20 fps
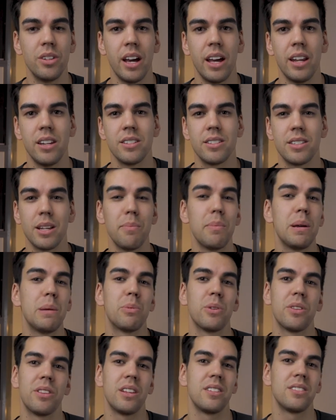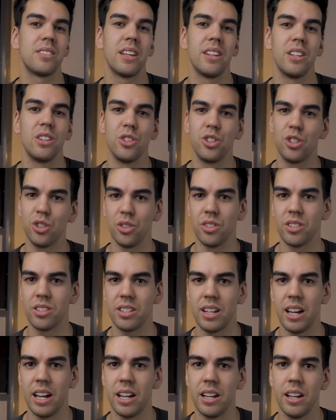and some people say that you shouldn't
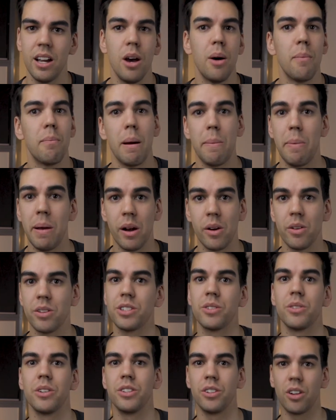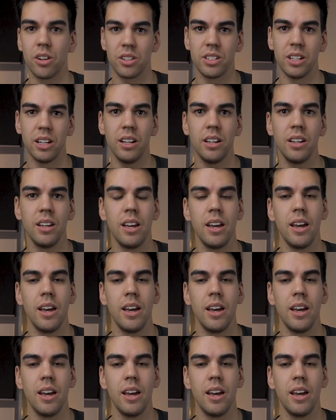say, my parents are a doctor.